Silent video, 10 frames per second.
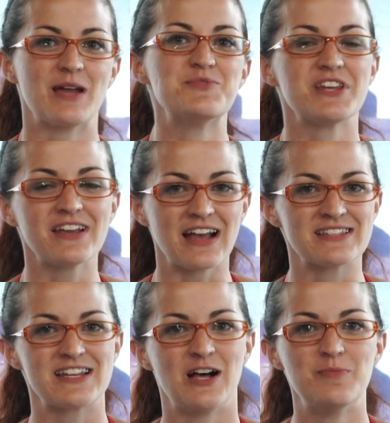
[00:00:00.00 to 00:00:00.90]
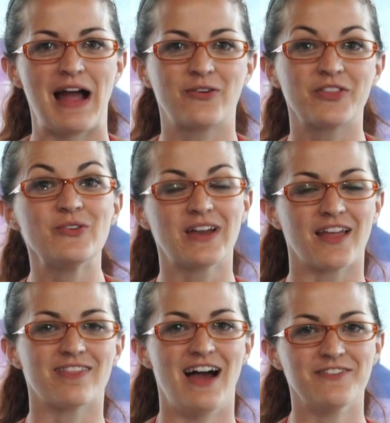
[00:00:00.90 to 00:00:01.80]
I'm Janae Castell, back with you
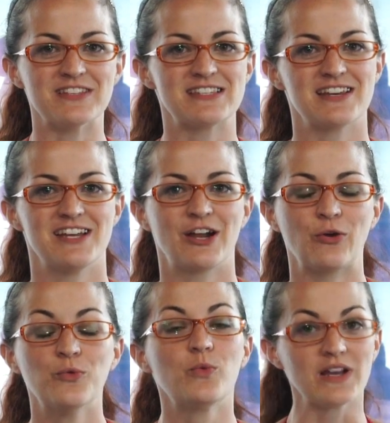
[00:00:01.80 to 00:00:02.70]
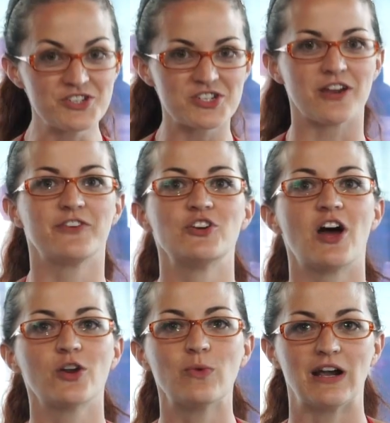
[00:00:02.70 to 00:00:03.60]
again live in San Diego, which, if you're
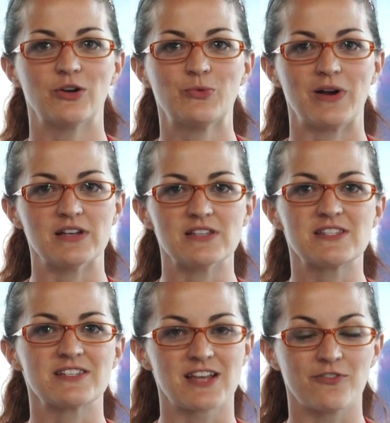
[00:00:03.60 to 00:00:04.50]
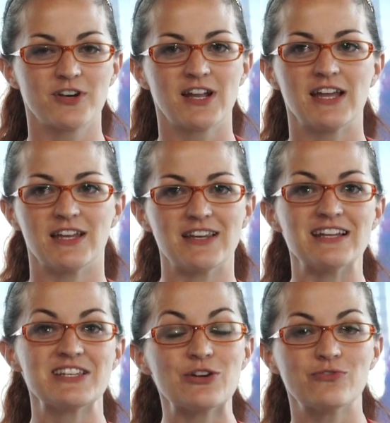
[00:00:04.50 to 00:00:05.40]
not aware, was discovered in
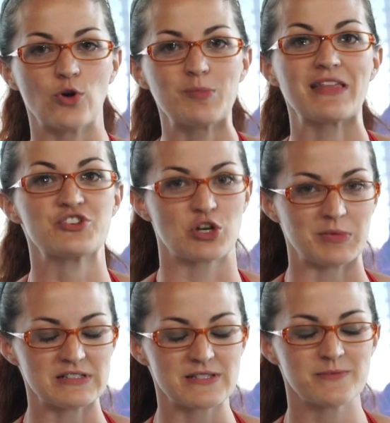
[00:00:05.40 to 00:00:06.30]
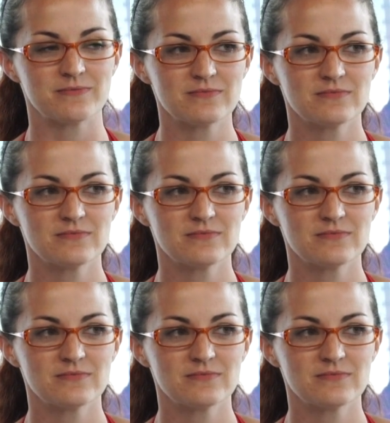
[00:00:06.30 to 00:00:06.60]
1904 by the Germans.